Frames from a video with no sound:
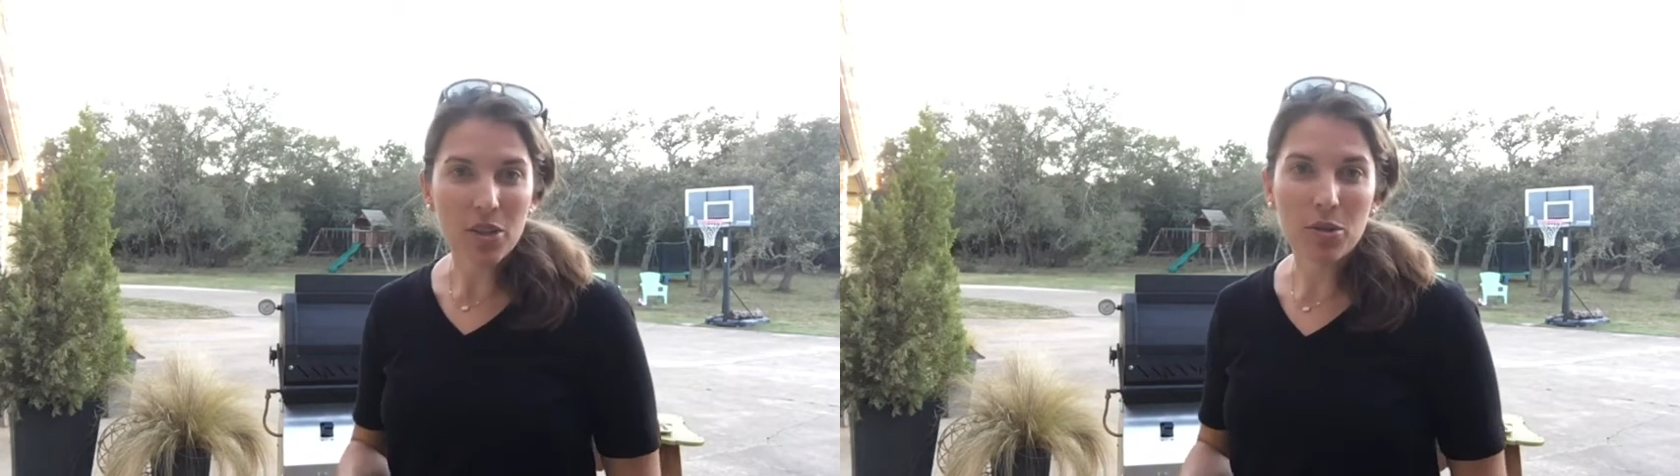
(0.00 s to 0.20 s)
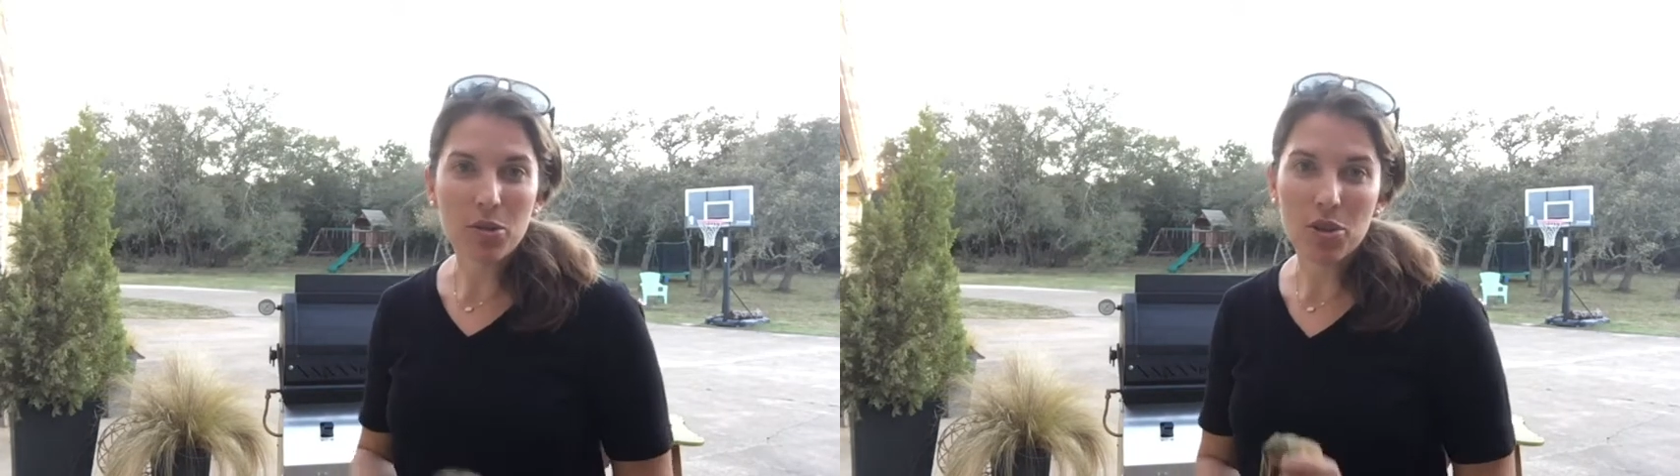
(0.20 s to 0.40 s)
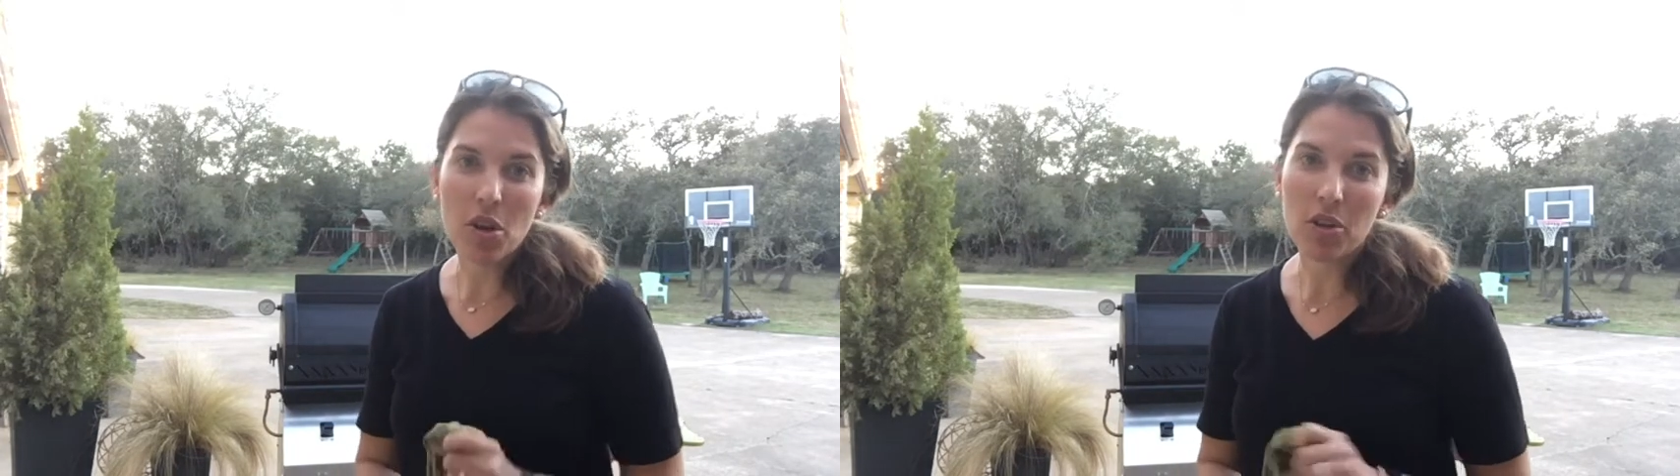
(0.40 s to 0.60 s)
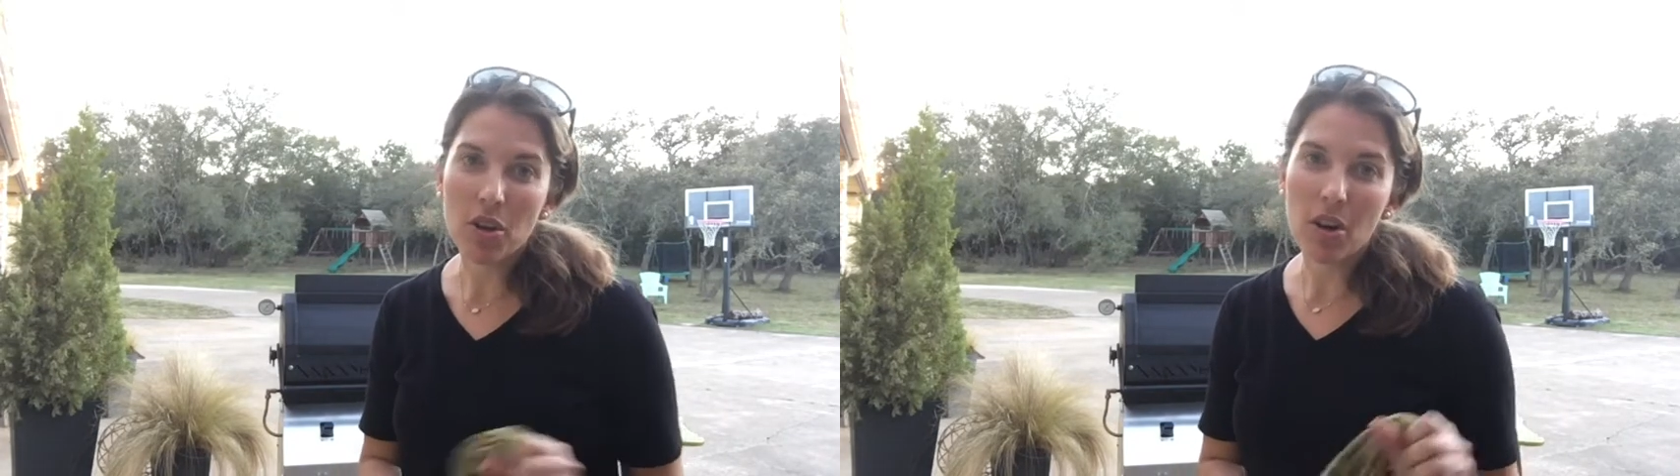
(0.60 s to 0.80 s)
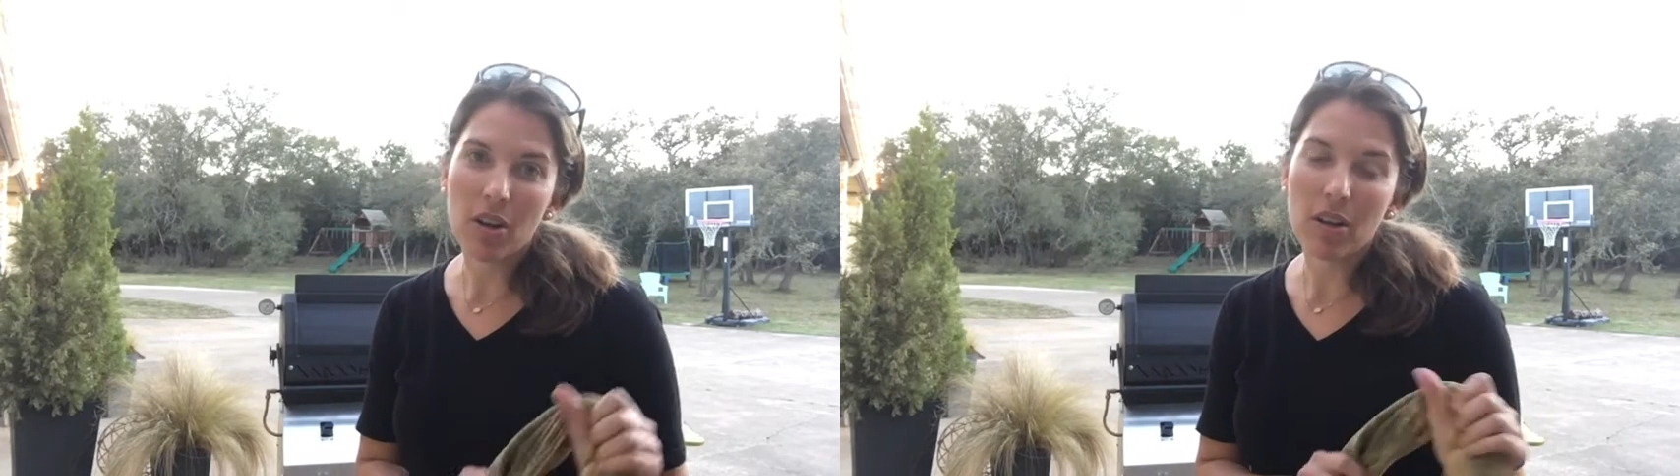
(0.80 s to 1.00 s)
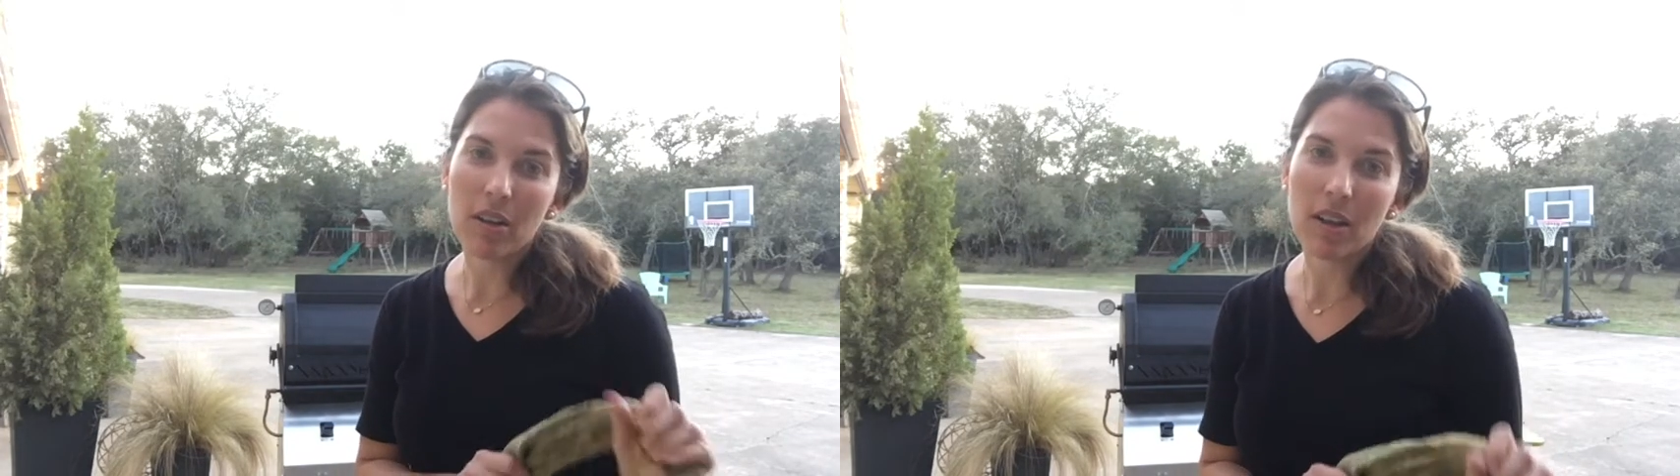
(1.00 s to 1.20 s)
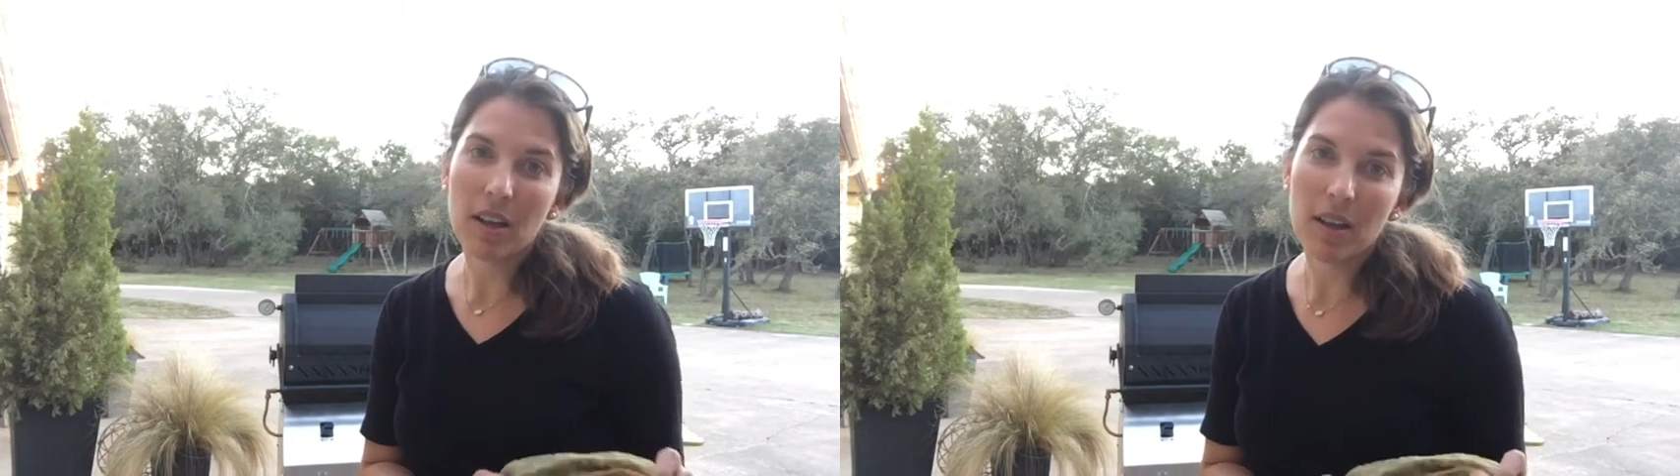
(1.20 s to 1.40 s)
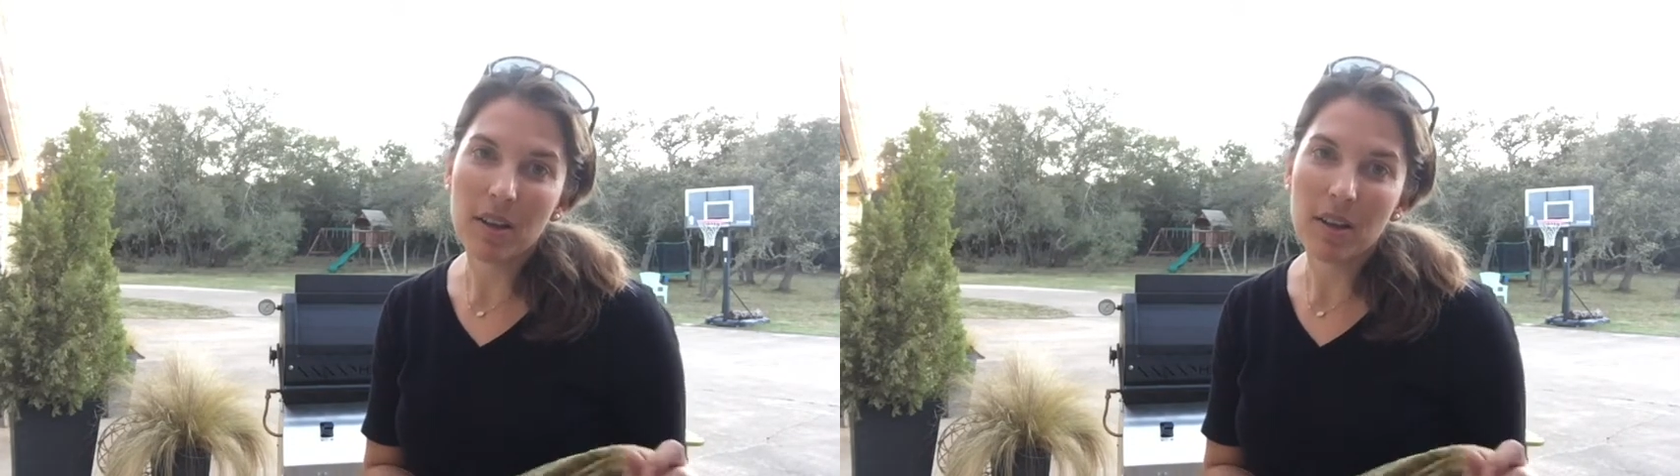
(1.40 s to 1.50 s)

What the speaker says: to show y'all